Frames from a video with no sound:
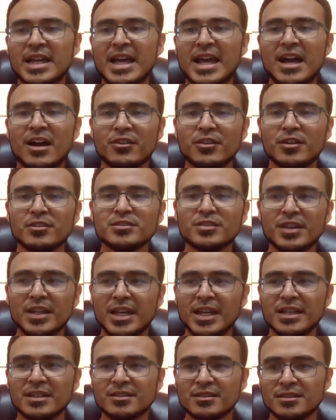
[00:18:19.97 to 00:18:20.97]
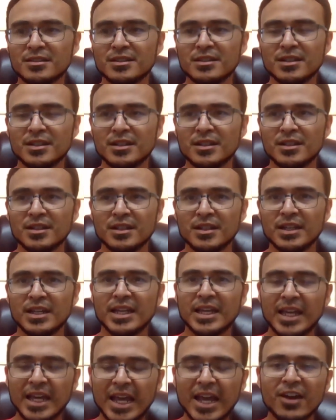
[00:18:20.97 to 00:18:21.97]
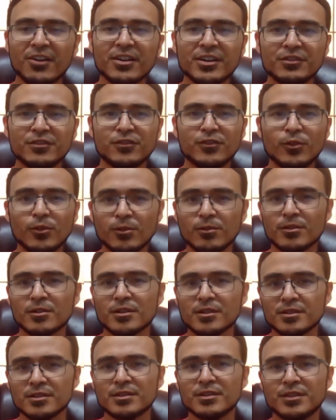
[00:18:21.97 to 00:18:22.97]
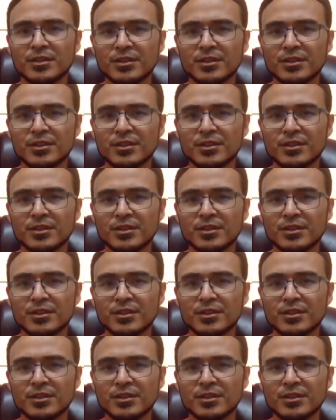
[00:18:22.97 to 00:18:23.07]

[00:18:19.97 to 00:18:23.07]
how those things carry forward